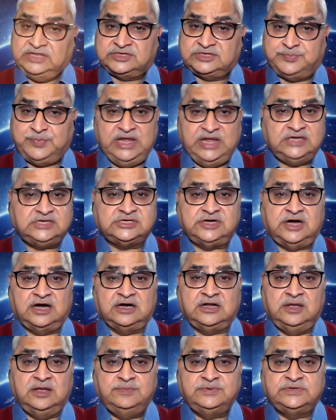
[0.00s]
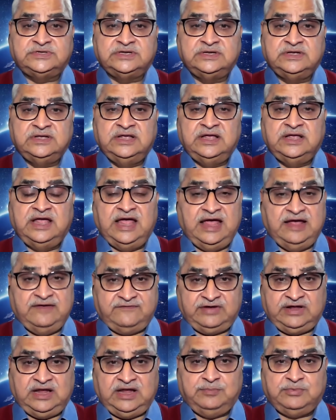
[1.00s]
the space startups
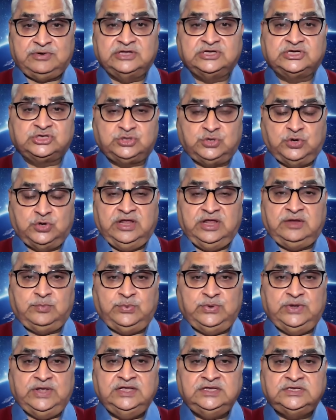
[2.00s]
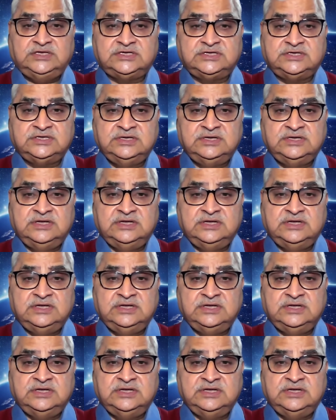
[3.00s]
have kept a stoic pace,